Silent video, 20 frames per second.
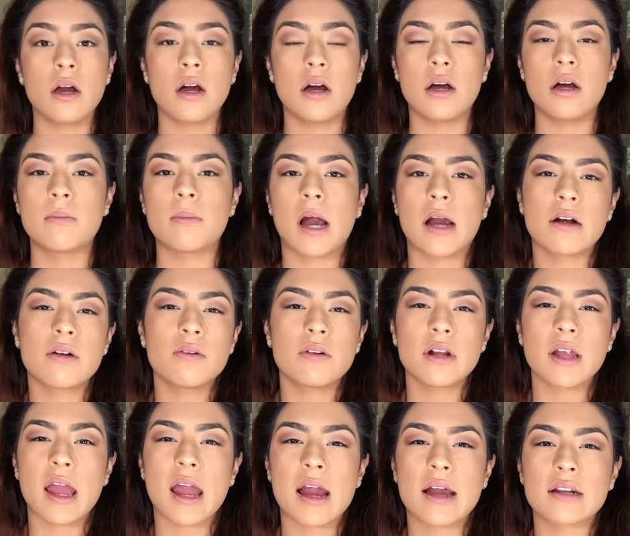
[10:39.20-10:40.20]
I don't
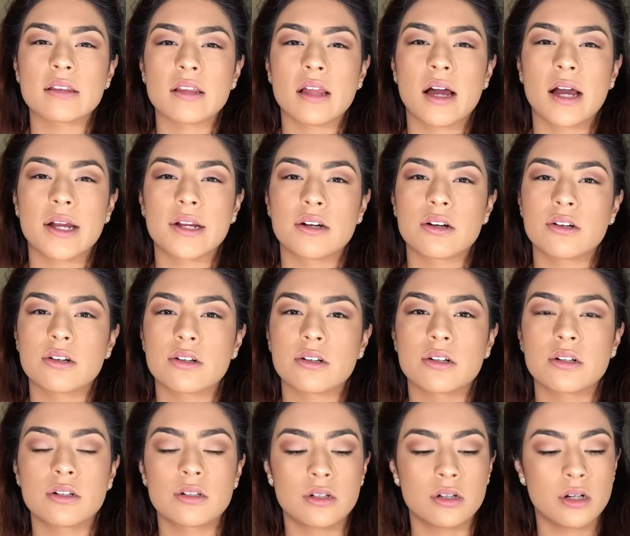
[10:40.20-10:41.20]
want to add liner,
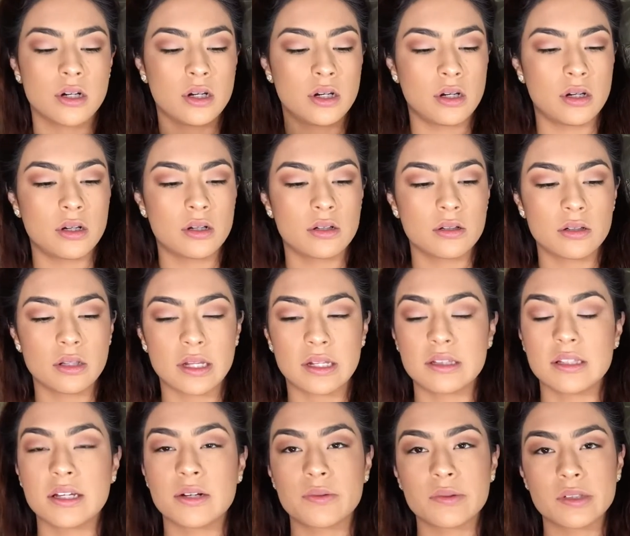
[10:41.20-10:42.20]
like
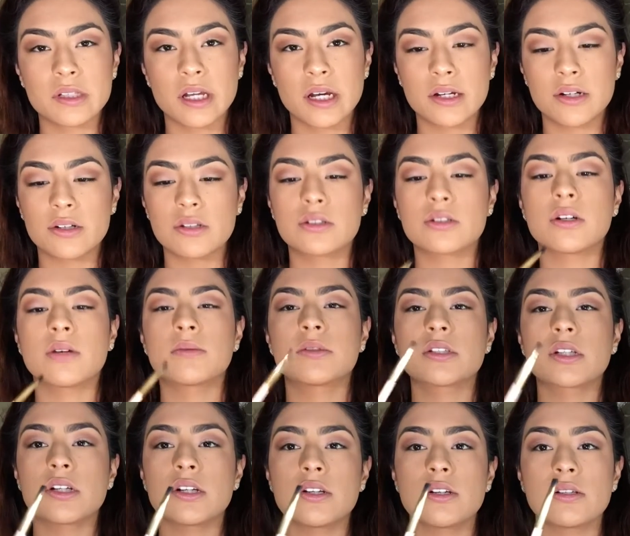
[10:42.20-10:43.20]
liquid liner, so I'm
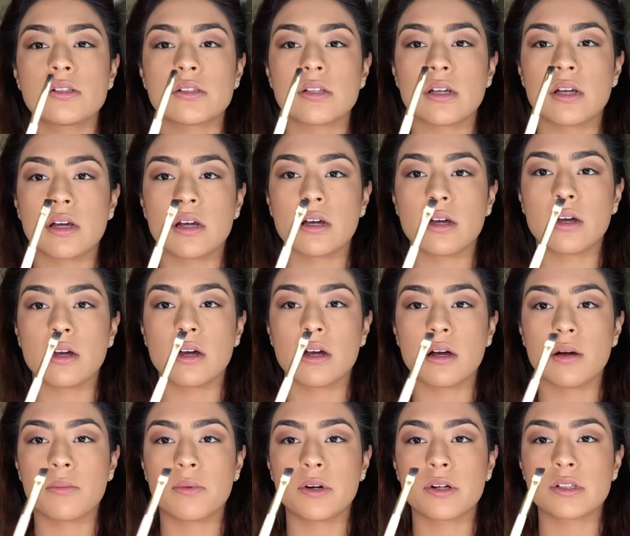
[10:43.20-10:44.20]
just going to use a
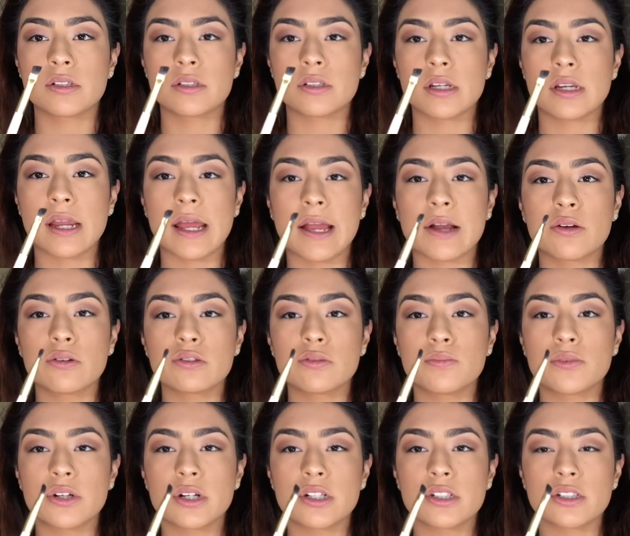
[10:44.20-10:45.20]
brush, an angled
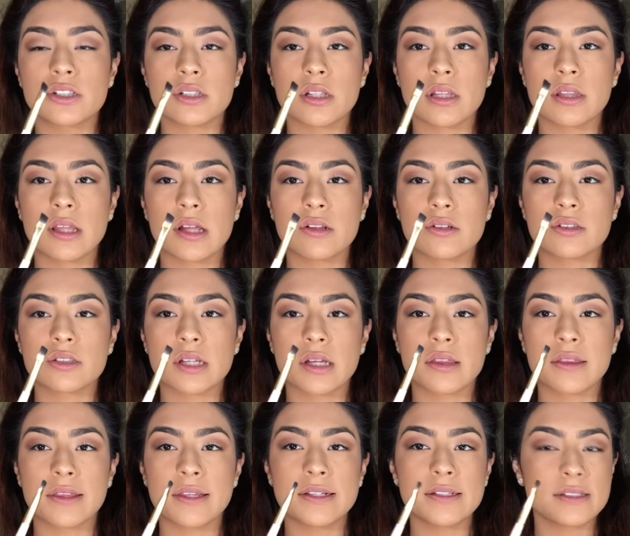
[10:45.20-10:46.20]
brush that looks
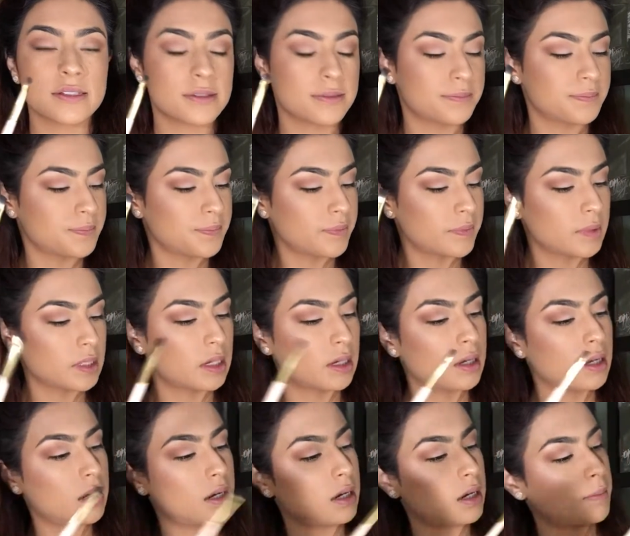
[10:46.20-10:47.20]
like this.
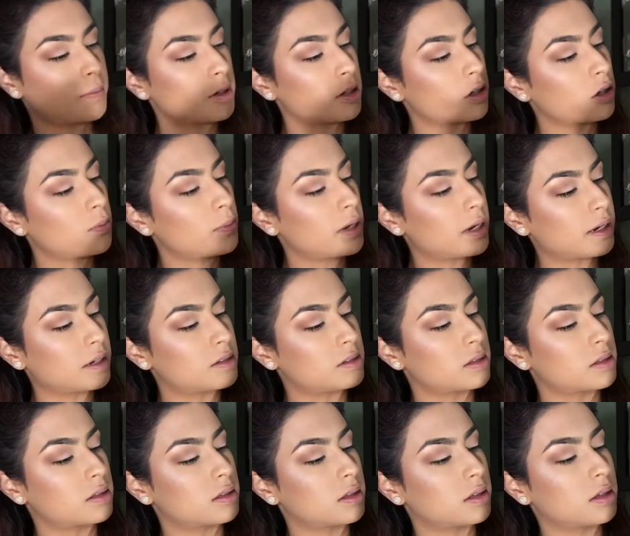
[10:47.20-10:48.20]
And I'm going to go back
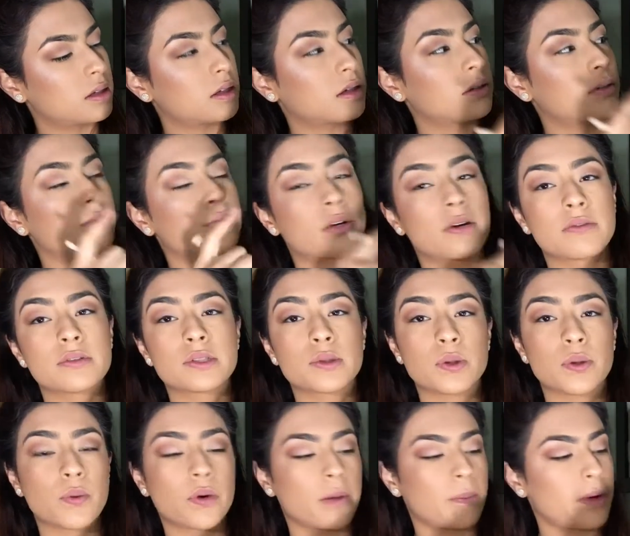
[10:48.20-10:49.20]
into the Forever
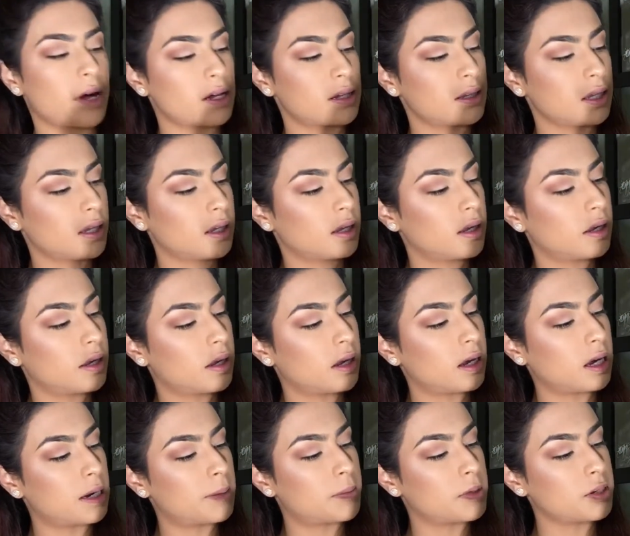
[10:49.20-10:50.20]
21 palette.
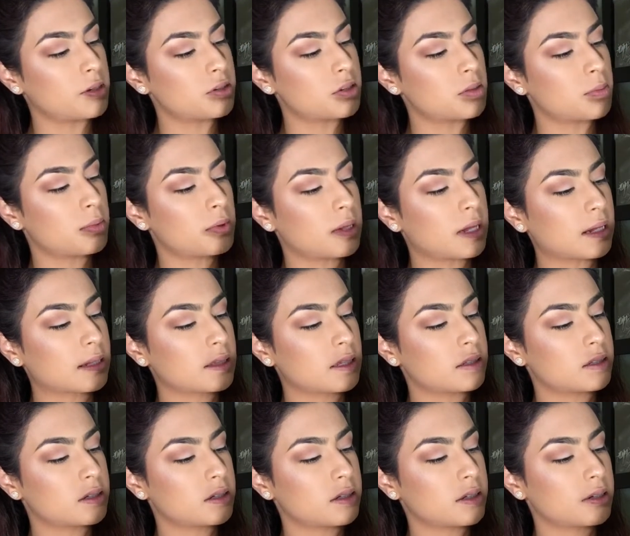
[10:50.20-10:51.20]
I'm going to use the black
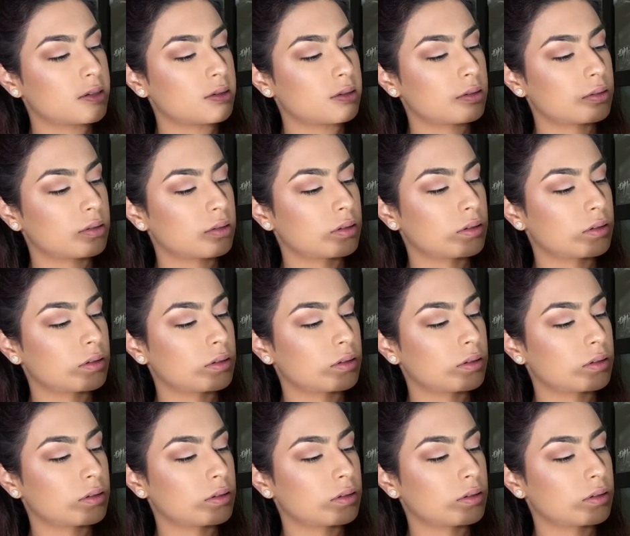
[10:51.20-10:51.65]
that's in here.